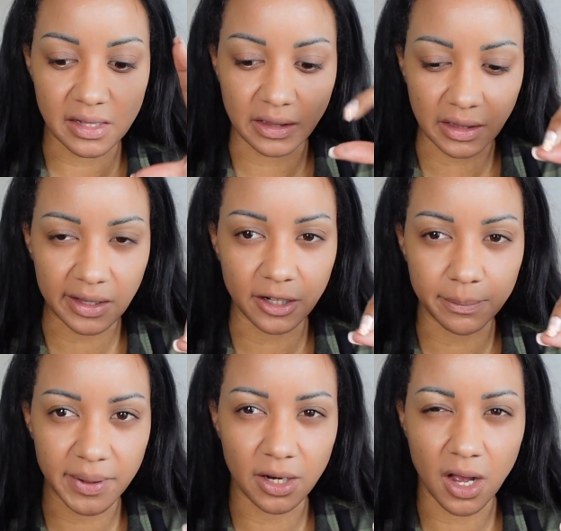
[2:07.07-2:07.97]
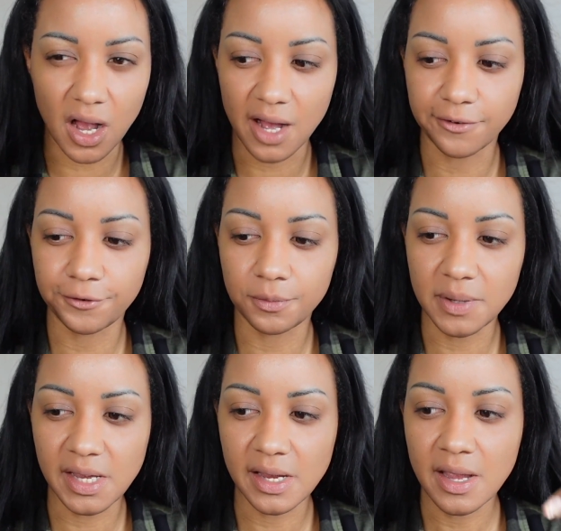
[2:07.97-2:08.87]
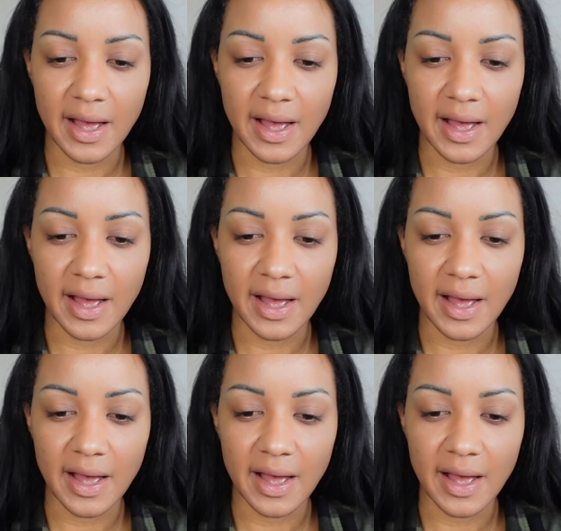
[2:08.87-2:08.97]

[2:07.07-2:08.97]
a little bit off for me,